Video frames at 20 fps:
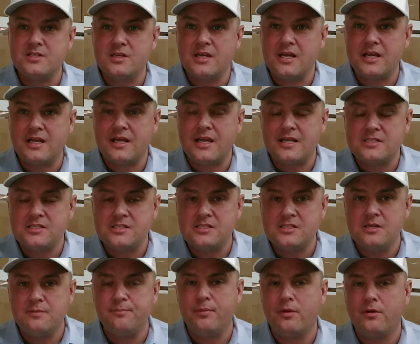It gets
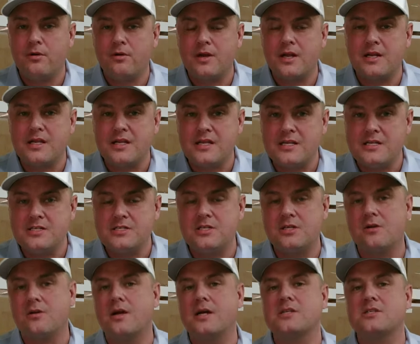simpler and
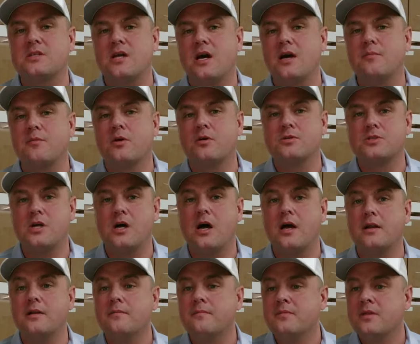easier as time goes
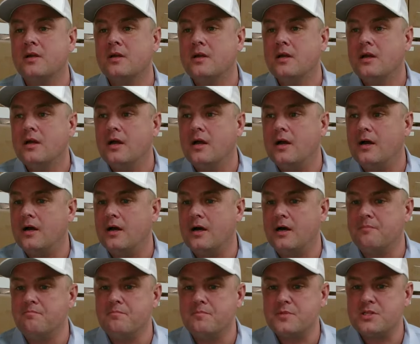on.
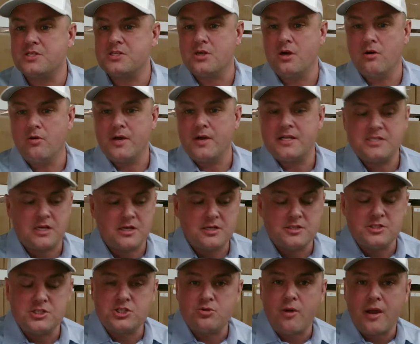So it's a
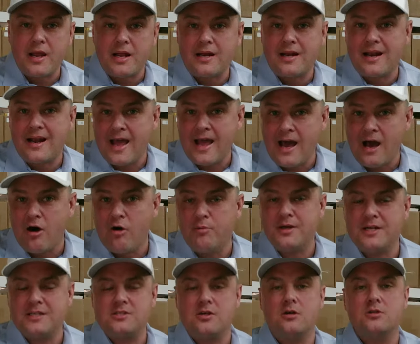constraint now, but
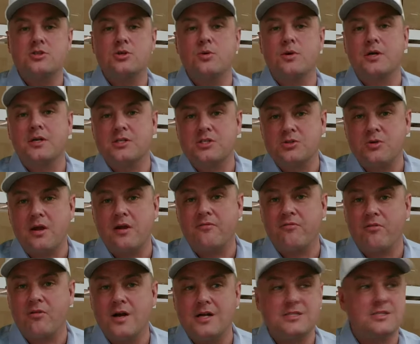it's also a constraint
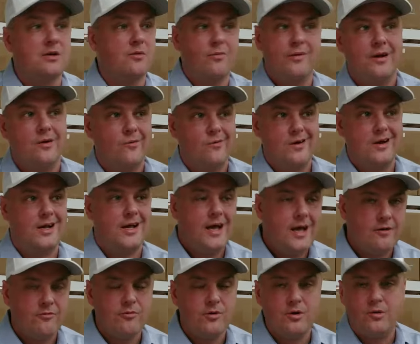for us that we don't want to
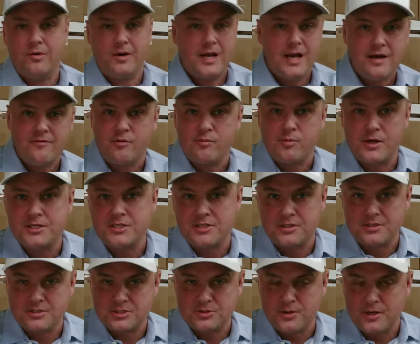have. We don't want to have a pricing
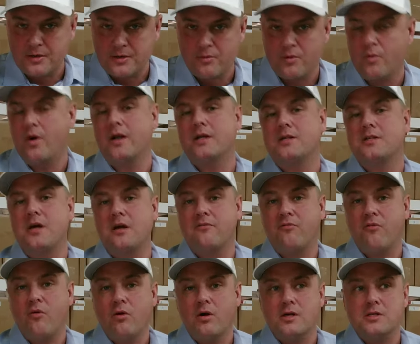constraint. We want it done
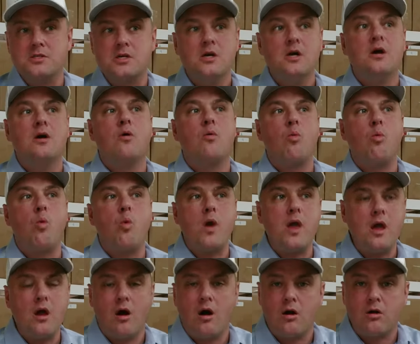for us.
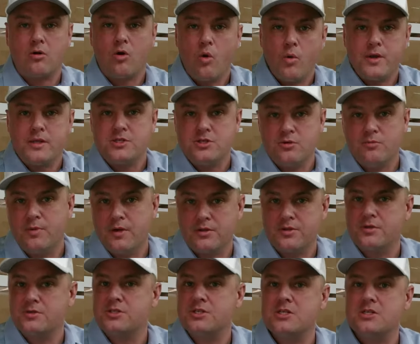We are going to build
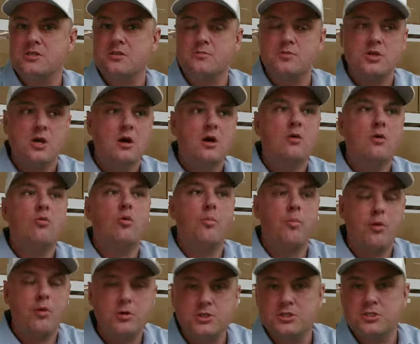those systems. We'll
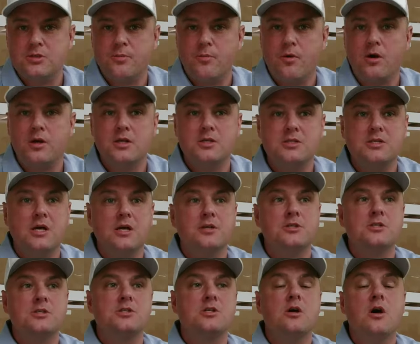purchase some market
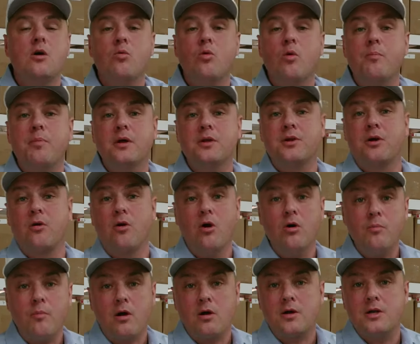intelligence. We'll build our own
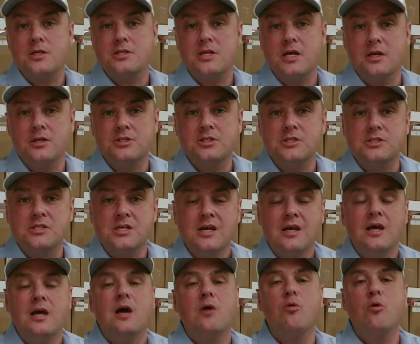market intelligence.
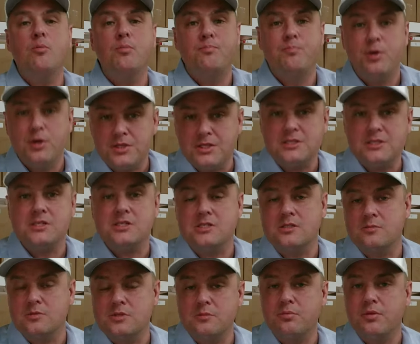And we'll put the
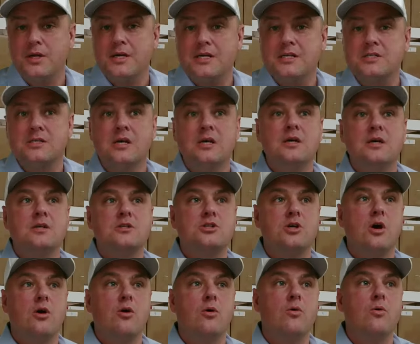systems in place
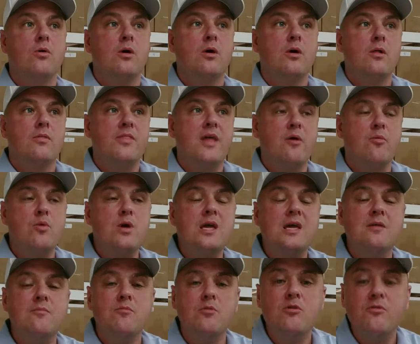so that we
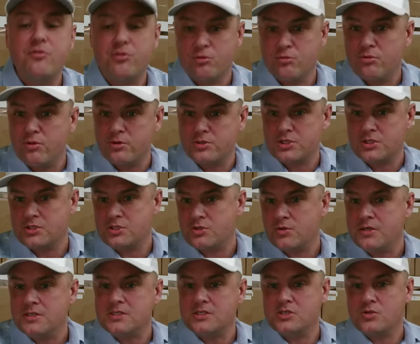can move through those
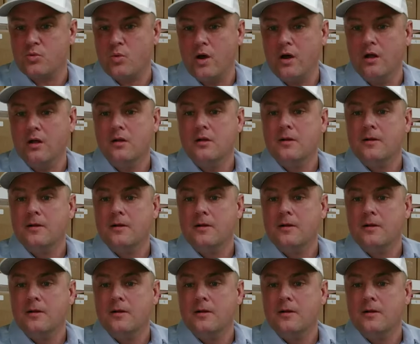constraints as well.